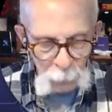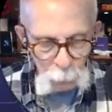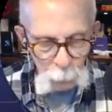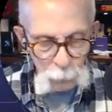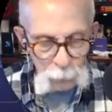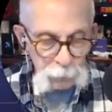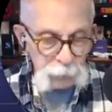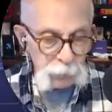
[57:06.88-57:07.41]

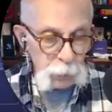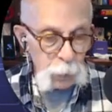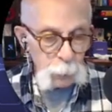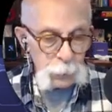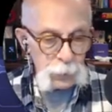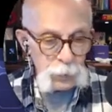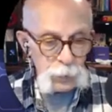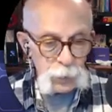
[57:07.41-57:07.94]
We'll start
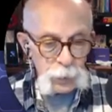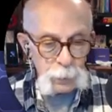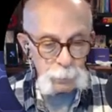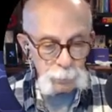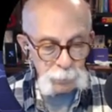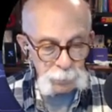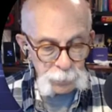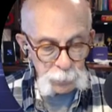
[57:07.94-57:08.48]
with
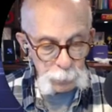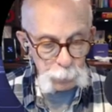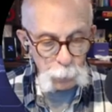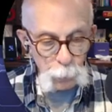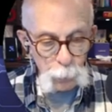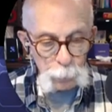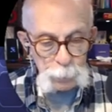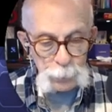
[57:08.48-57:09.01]
Jim.
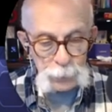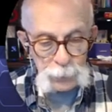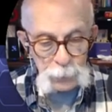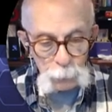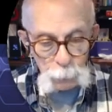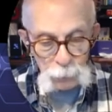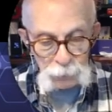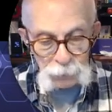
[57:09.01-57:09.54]
Poor
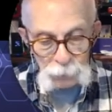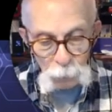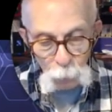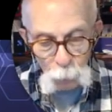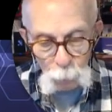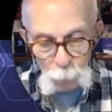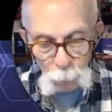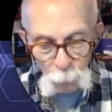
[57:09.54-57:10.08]
Peter was
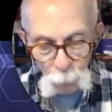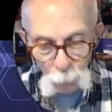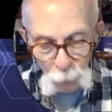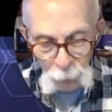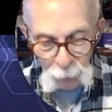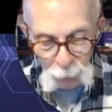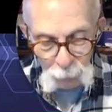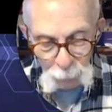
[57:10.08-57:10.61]
so
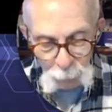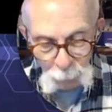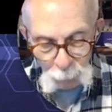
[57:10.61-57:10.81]
poor,